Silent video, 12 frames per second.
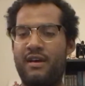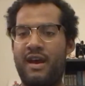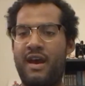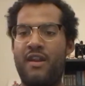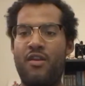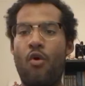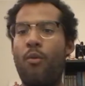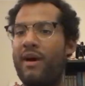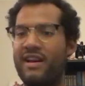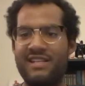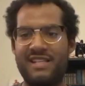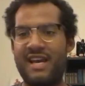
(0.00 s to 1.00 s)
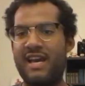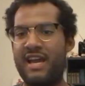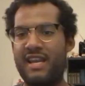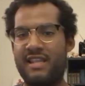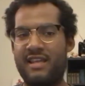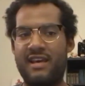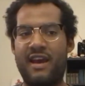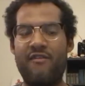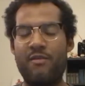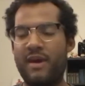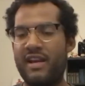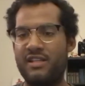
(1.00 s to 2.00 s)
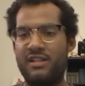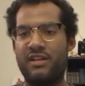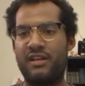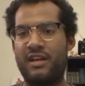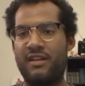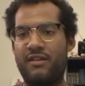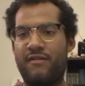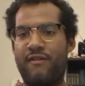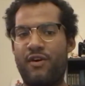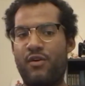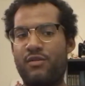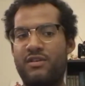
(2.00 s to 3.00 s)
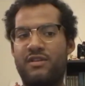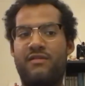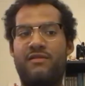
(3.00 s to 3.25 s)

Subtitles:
and nobody's saying anything. Everybody's looking at their phones.